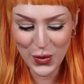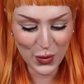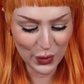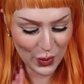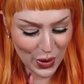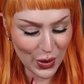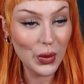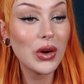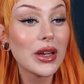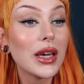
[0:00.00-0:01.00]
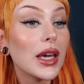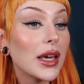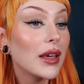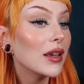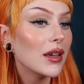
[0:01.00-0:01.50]
Whoa,
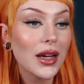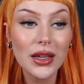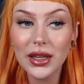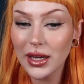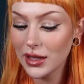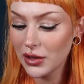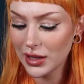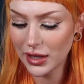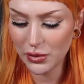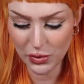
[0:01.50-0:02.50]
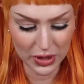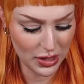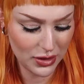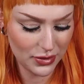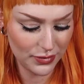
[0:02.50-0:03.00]
okay. I kind of like
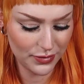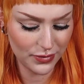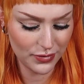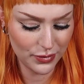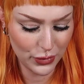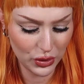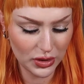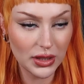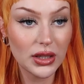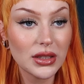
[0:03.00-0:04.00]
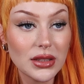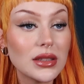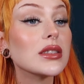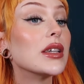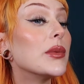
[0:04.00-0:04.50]
want to put theirs
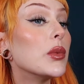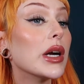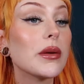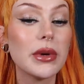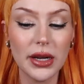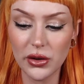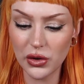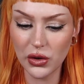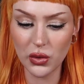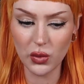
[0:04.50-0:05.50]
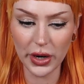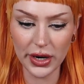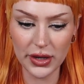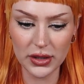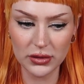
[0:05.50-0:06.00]
somewhere, but I don't know
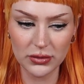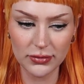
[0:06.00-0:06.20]
where.